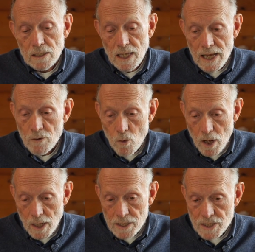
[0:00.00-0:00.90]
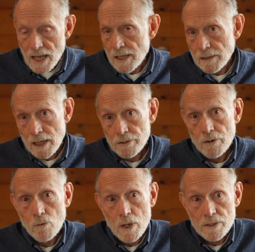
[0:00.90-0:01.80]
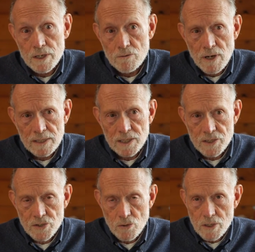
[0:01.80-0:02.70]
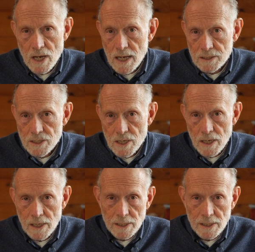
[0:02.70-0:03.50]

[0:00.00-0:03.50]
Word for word: Likewise, and I don't know whether he read this or not uh,